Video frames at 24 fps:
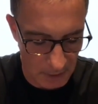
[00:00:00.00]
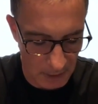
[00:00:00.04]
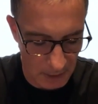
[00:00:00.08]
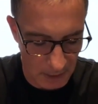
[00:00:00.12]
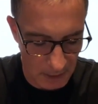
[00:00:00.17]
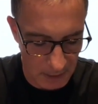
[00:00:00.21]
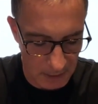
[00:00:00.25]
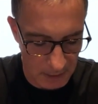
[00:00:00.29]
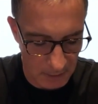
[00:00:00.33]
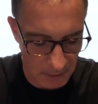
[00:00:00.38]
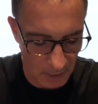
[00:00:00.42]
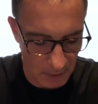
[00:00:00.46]

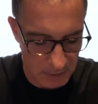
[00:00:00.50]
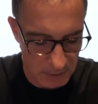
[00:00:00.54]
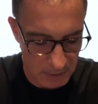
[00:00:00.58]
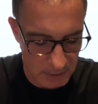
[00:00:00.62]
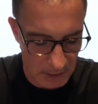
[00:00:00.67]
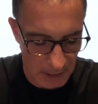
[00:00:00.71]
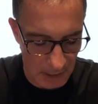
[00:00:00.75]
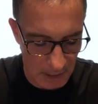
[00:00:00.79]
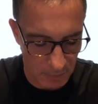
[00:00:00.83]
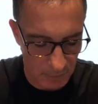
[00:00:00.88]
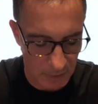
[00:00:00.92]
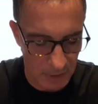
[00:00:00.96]
And I
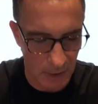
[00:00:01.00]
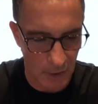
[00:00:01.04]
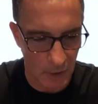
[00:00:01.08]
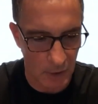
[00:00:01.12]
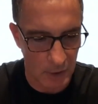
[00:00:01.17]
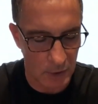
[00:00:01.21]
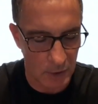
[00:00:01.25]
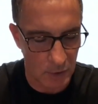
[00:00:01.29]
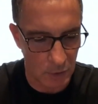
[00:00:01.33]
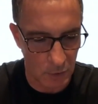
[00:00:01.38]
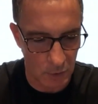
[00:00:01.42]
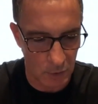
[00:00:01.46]
did everything I
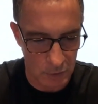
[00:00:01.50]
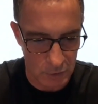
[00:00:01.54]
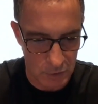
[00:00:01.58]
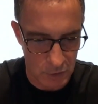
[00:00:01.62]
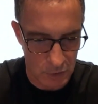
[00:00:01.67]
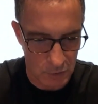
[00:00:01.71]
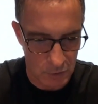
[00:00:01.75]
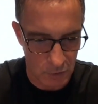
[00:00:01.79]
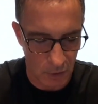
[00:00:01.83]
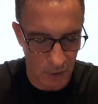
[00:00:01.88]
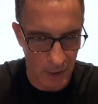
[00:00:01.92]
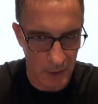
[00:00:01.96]
could to
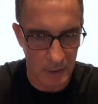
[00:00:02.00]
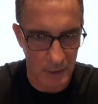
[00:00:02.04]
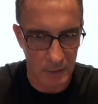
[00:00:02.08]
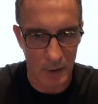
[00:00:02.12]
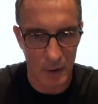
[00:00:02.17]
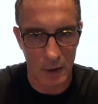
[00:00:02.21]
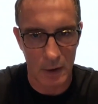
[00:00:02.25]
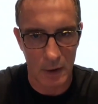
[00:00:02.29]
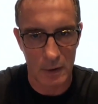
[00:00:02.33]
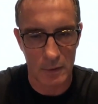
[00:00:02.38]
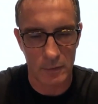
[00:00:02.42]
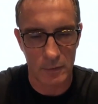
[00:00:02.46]
try and
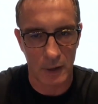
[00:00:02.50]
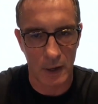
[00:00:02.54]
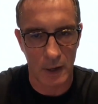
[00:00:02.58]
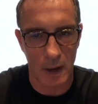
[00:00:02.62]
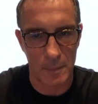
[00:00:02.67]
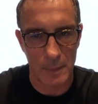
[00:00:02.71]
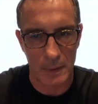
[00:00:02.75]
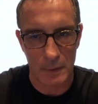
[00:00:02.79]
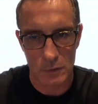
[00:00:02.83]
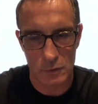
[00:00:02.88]
overcome it.